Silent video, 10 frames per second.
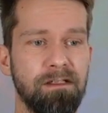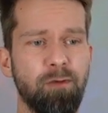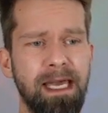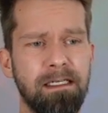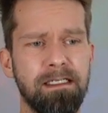To
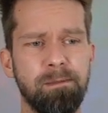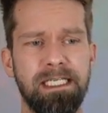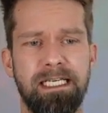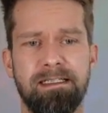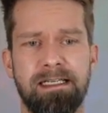make it a little
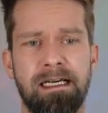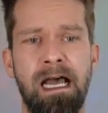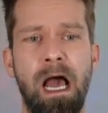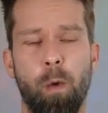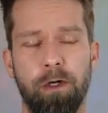bit easier,
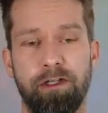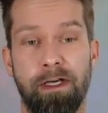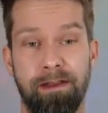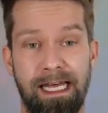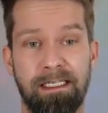what you
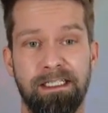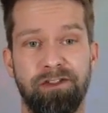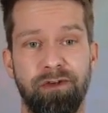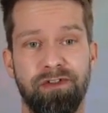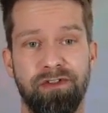then can
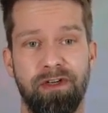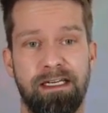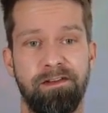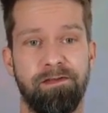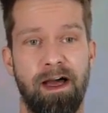do is you can
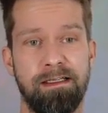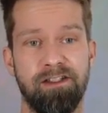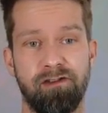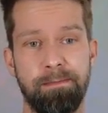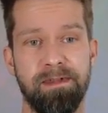define
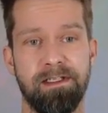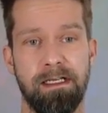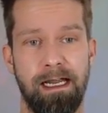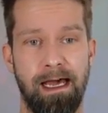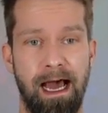scripts
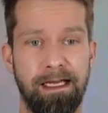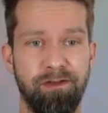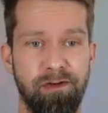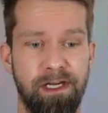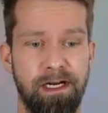like I
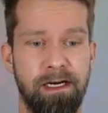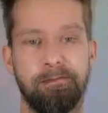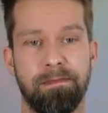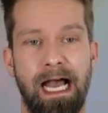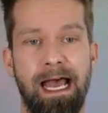do here.
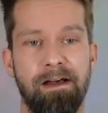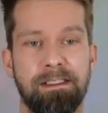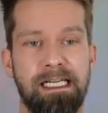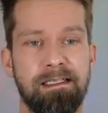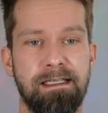I have a
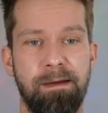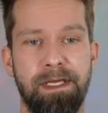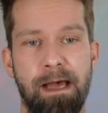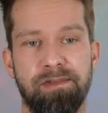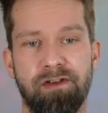test
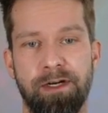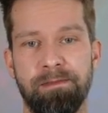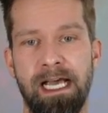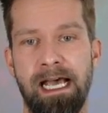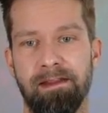npm
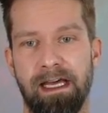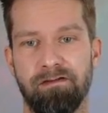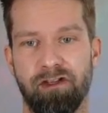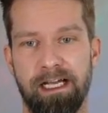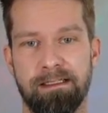script that
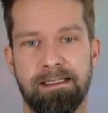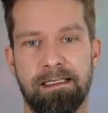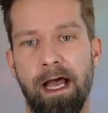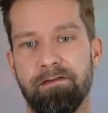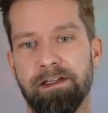runs
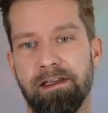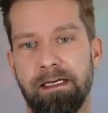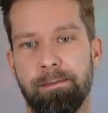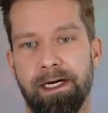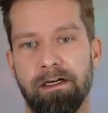everything
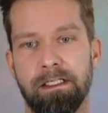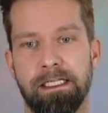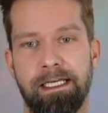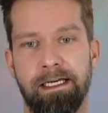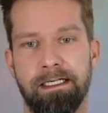in parallel
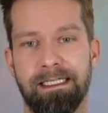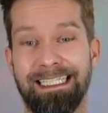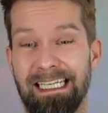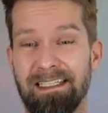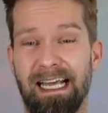here. The
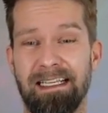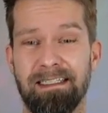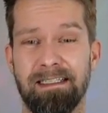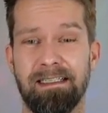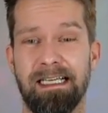test
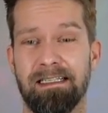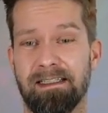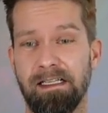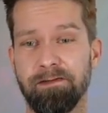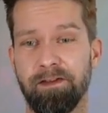cases
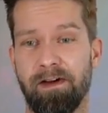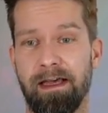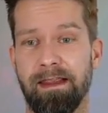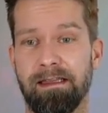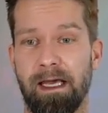itself
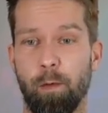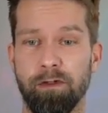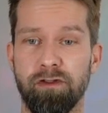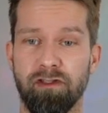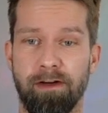define that they
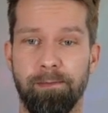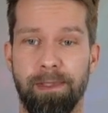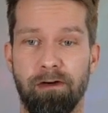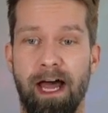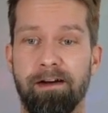want to
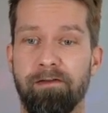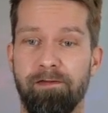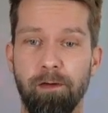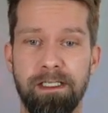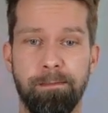be run
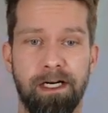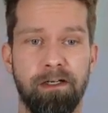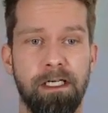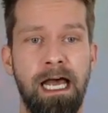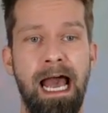fully in
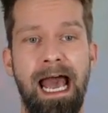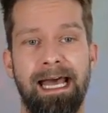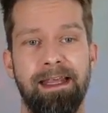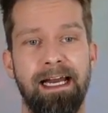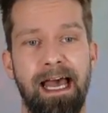parallel.
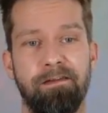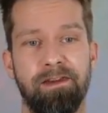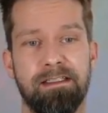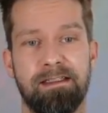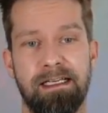And then I have
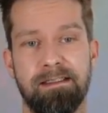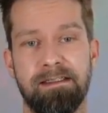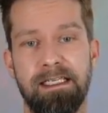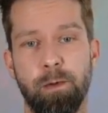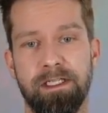this test
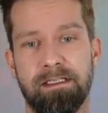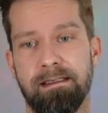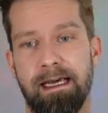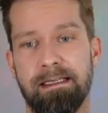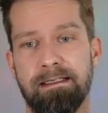sequence
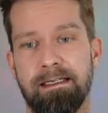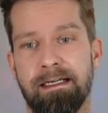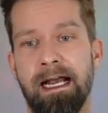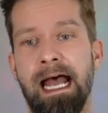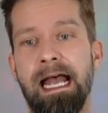case
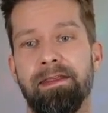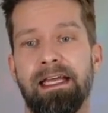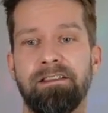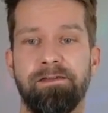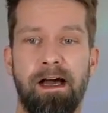here
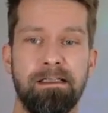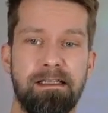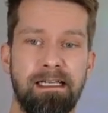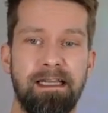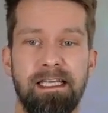that defines
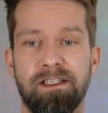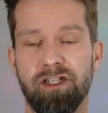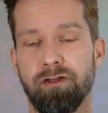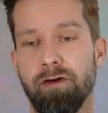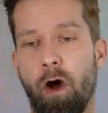that this
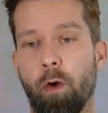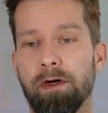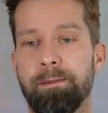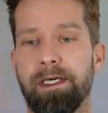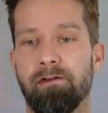should
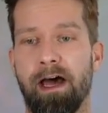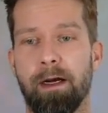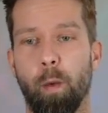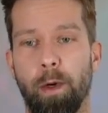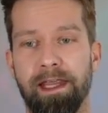only be
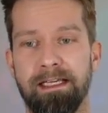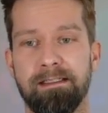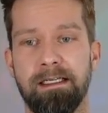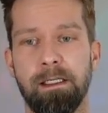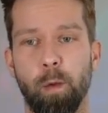run with a
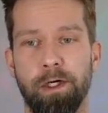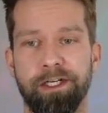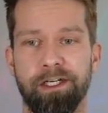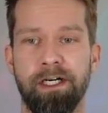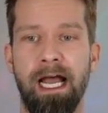single
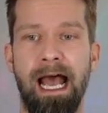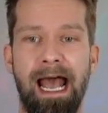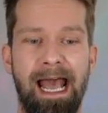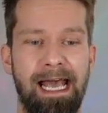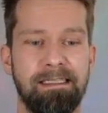worker,
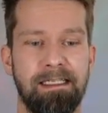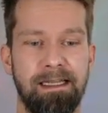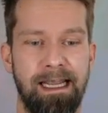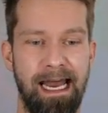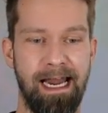and
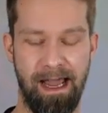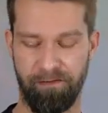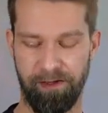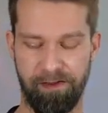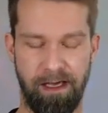then
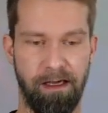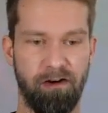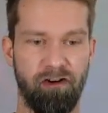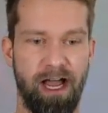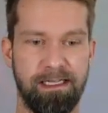everything
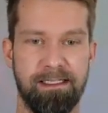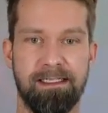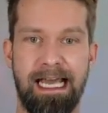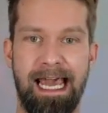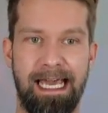
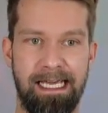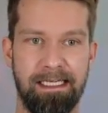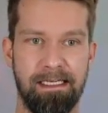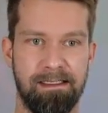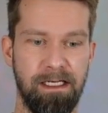runs
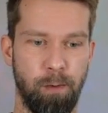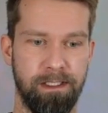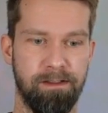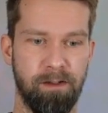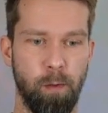in
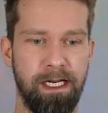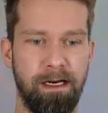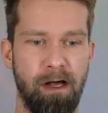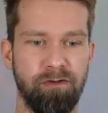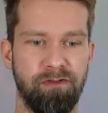sequence. So when I
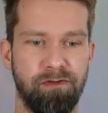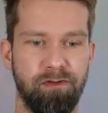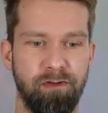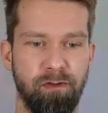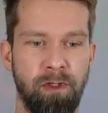now
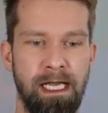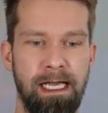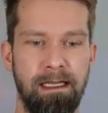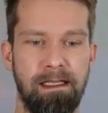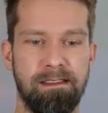do
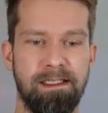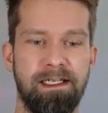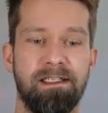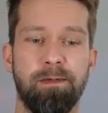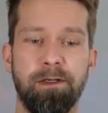this
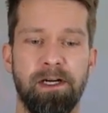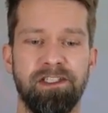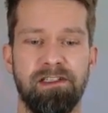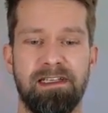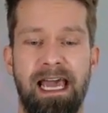here, it's pretty
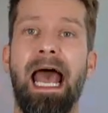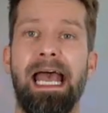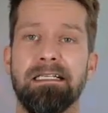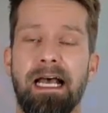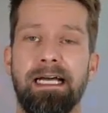much the same
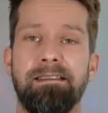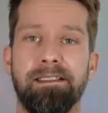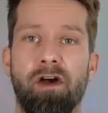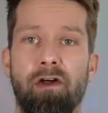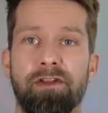as I
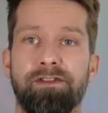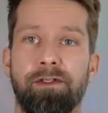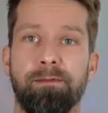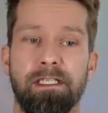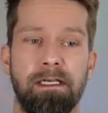did on the
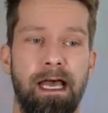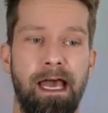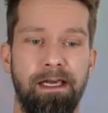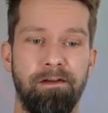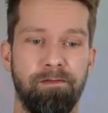terminal
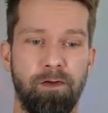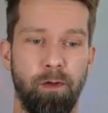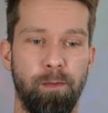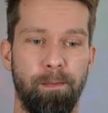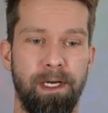a
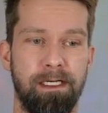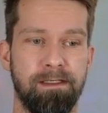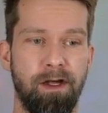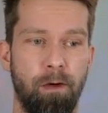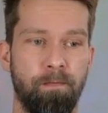few
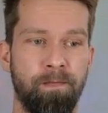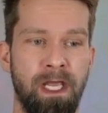minutes ago.